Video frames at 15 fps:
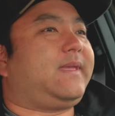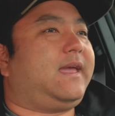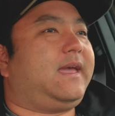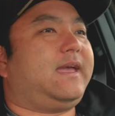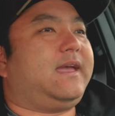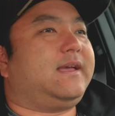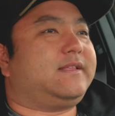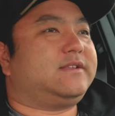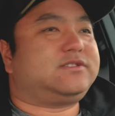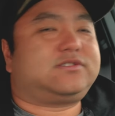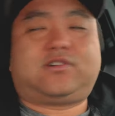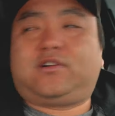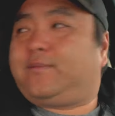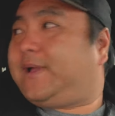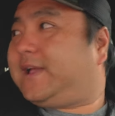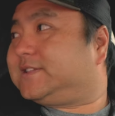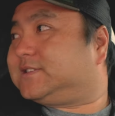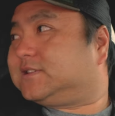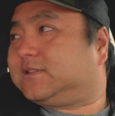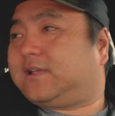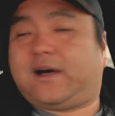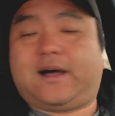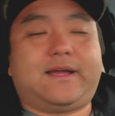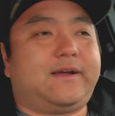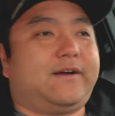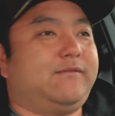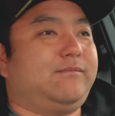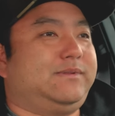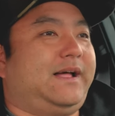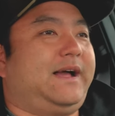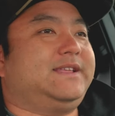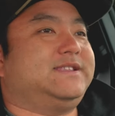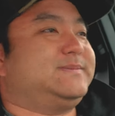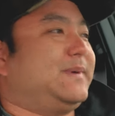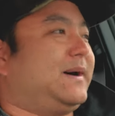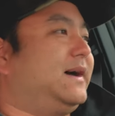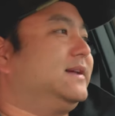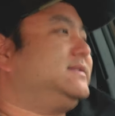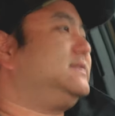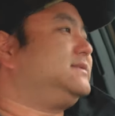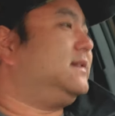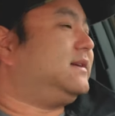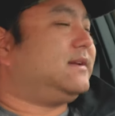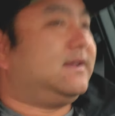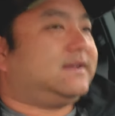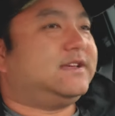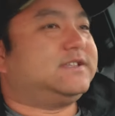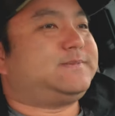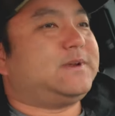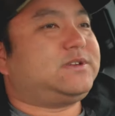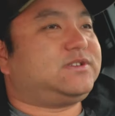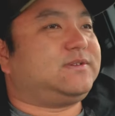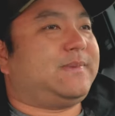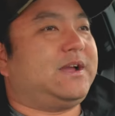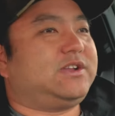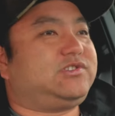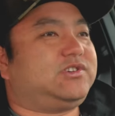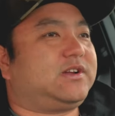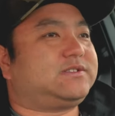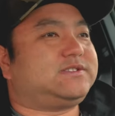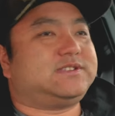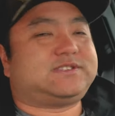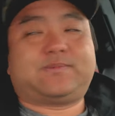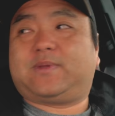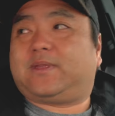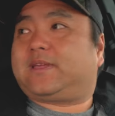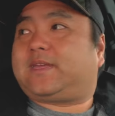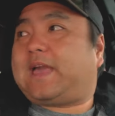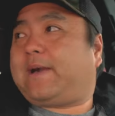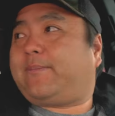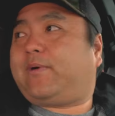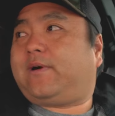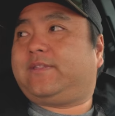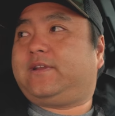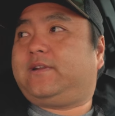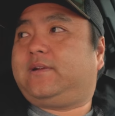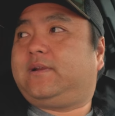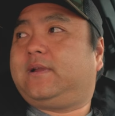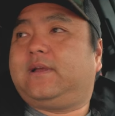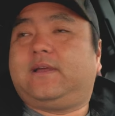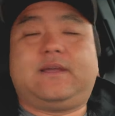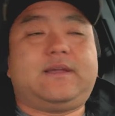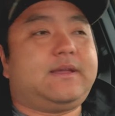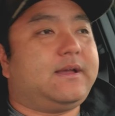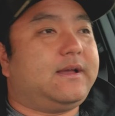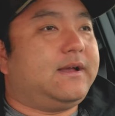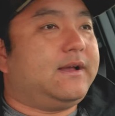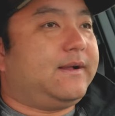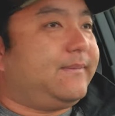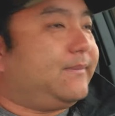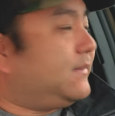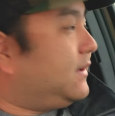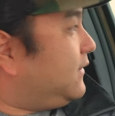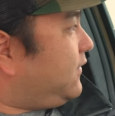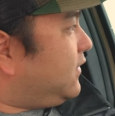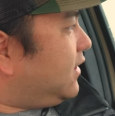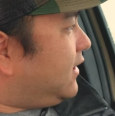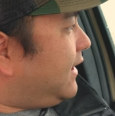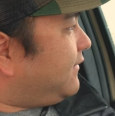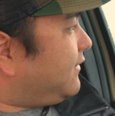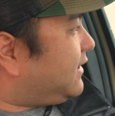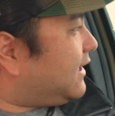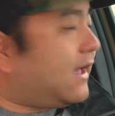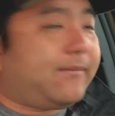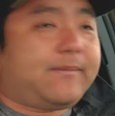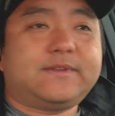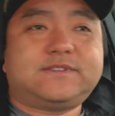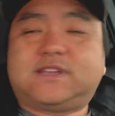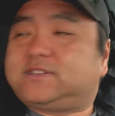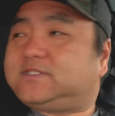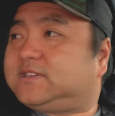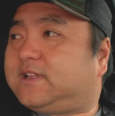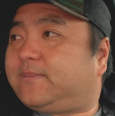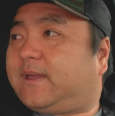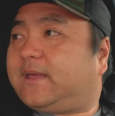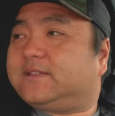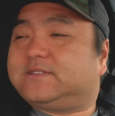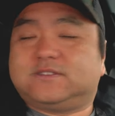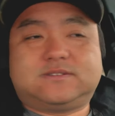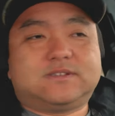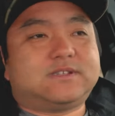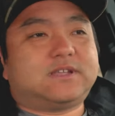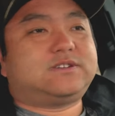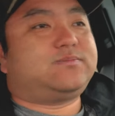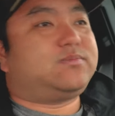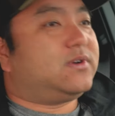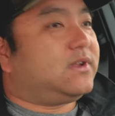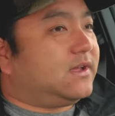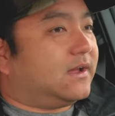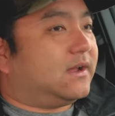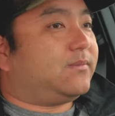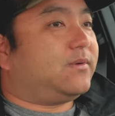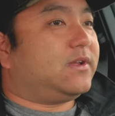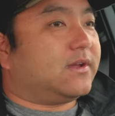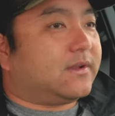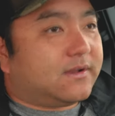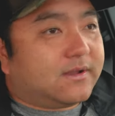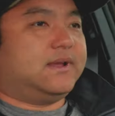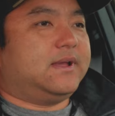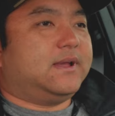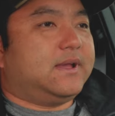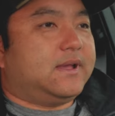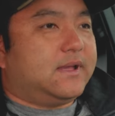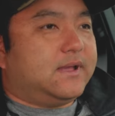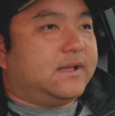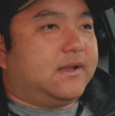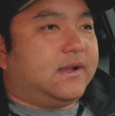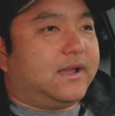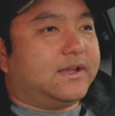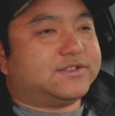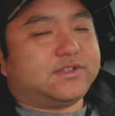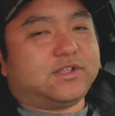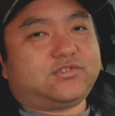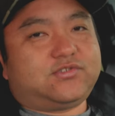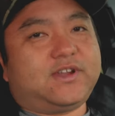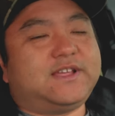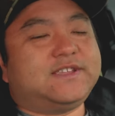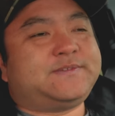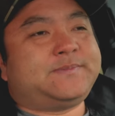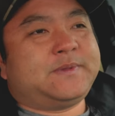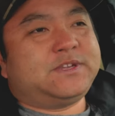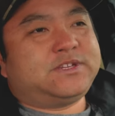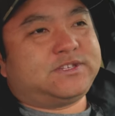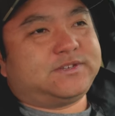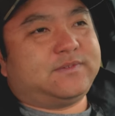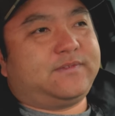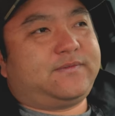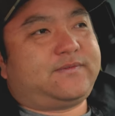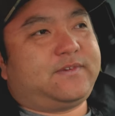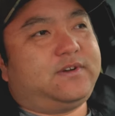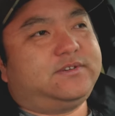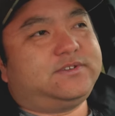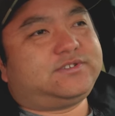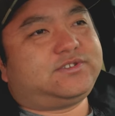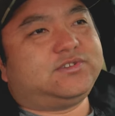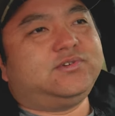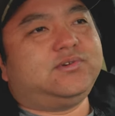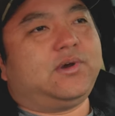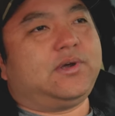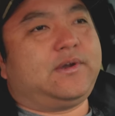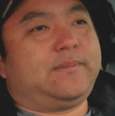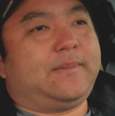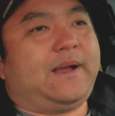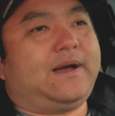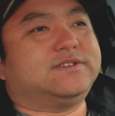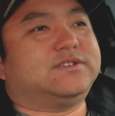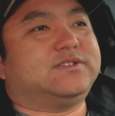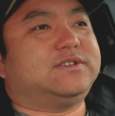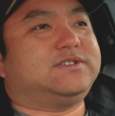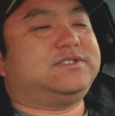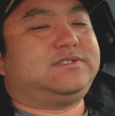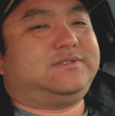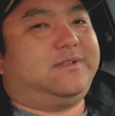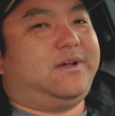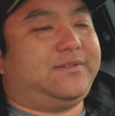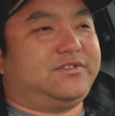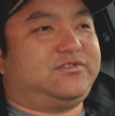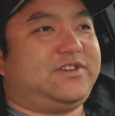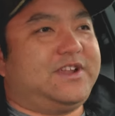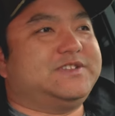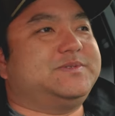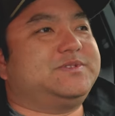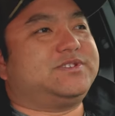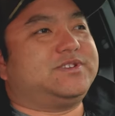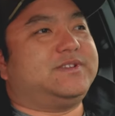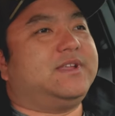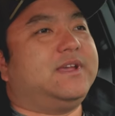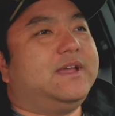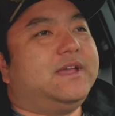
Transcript: and the Tacoma has a lot of blind spots, especially my truck since I put a cap on there. But if you don't have a cap, it's actually not bad. It's actually pretty good. Okay, so the transmission, the first 200 miles on the transmission,